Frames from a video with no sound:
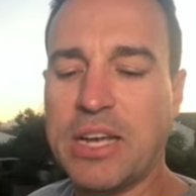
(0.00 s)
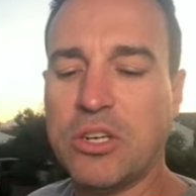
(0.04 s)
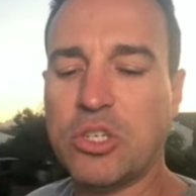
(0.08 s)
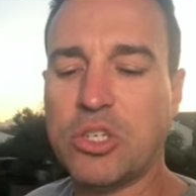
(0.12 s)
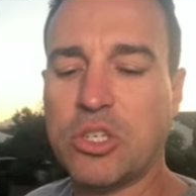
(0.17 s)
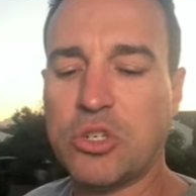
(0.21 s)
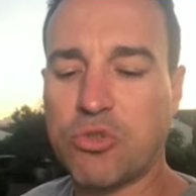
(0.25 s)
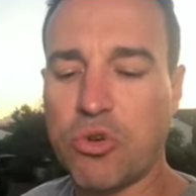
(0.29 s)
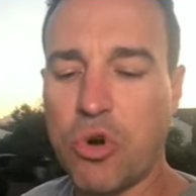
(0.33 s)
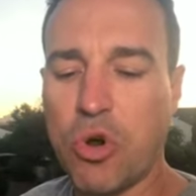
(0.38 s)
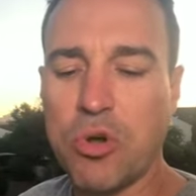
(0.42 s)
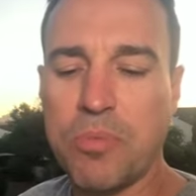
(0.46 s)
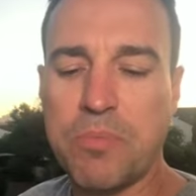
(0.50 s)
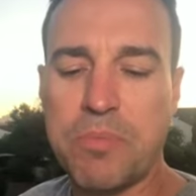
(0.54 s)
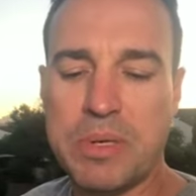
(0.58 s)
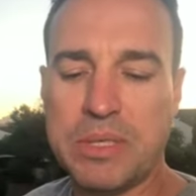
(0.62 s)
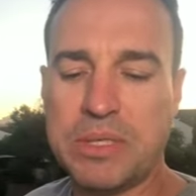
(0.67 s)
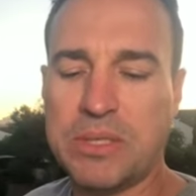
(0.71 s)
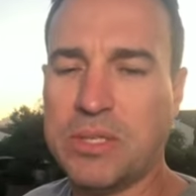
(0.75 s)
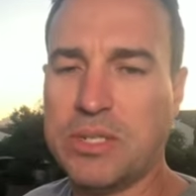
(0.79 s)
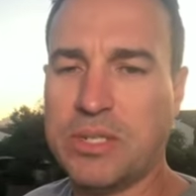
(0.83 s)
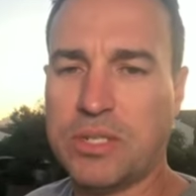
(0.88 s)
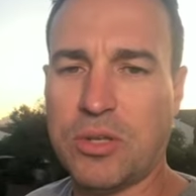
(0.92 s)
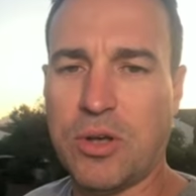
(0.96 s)
and strong
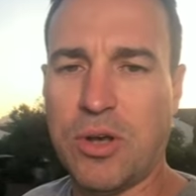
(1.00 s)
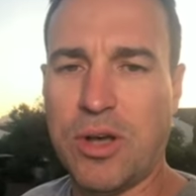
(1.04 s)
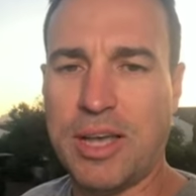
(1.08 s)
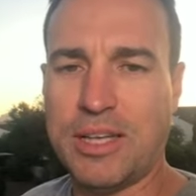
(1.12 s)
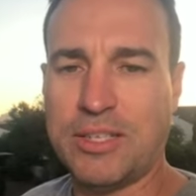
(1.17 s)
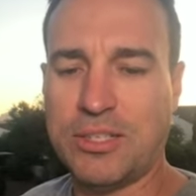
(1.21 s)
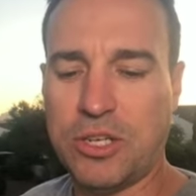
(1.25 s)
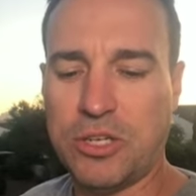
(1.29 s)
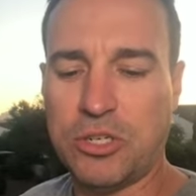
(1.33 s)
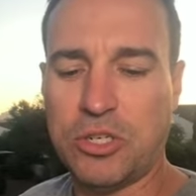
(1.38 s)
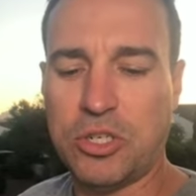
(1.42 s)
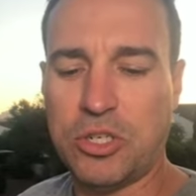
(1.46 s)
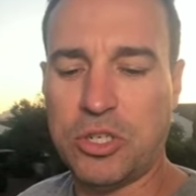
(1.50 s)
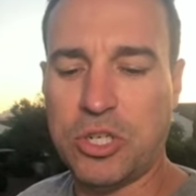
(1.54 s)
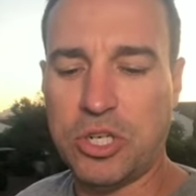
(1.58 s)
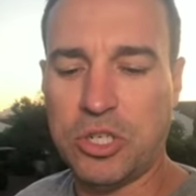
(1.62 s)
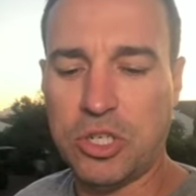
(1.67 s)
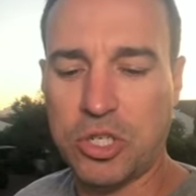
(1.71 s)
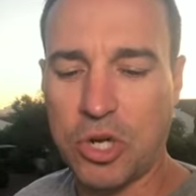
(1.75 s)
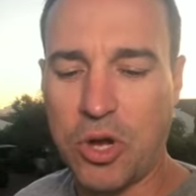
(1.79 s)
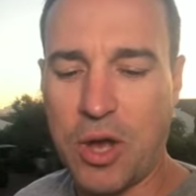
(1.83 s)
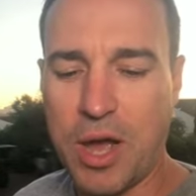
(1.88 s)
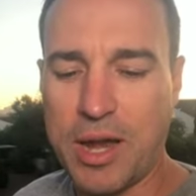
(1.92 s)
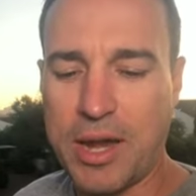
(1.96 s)
business ties to
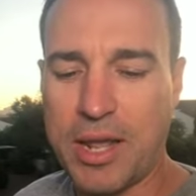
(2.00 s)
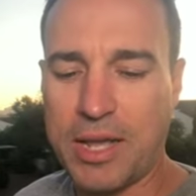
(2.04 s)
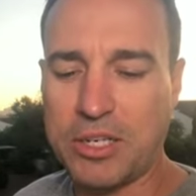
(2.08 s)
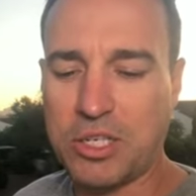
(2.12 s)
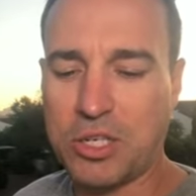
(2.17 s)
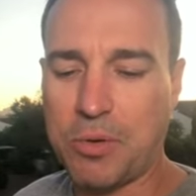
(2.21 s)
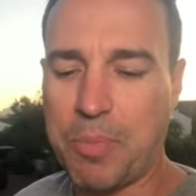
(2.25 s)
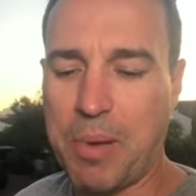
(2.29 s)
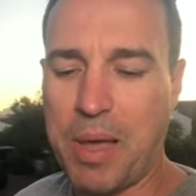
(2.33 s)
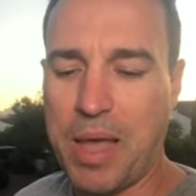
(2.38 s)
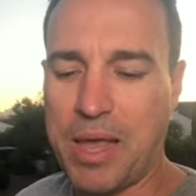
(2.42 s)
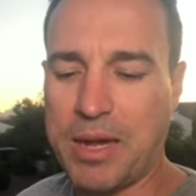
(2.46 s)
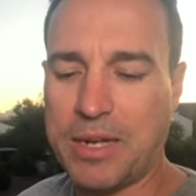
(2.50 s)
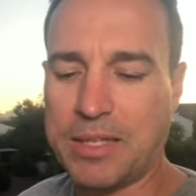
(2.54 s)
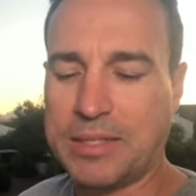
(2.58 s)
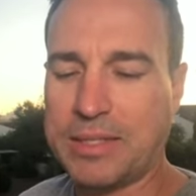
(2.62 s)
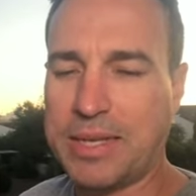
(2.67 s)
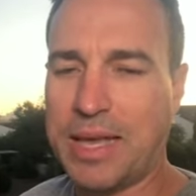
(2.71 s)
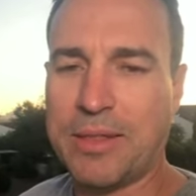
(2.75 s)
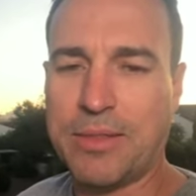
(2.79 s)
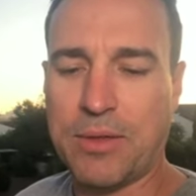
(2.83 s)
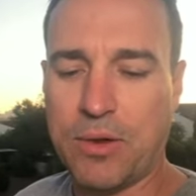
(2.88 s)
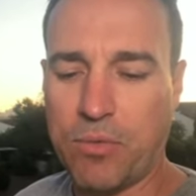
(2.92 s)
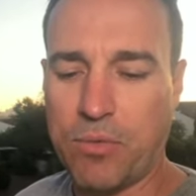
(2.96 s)
China, Japan, and
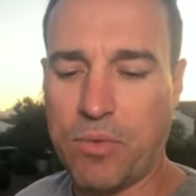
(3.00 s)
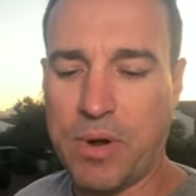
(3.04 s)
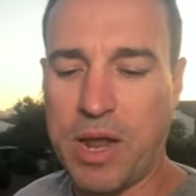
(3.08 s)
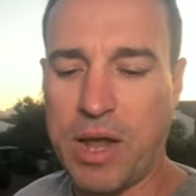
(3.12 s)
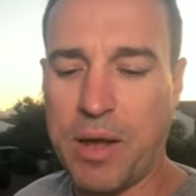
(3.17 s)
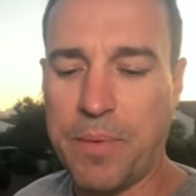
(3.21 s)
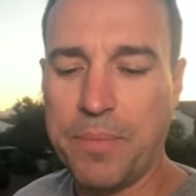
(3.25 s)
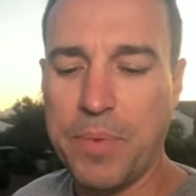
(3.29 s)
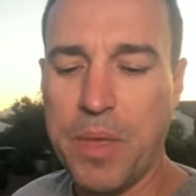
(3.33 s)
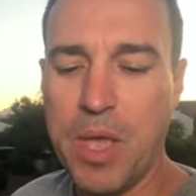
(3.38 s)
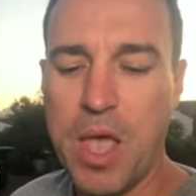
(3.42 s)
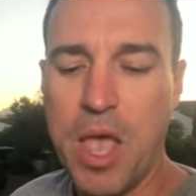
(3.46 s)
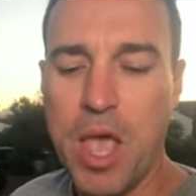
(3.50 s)
South Korea.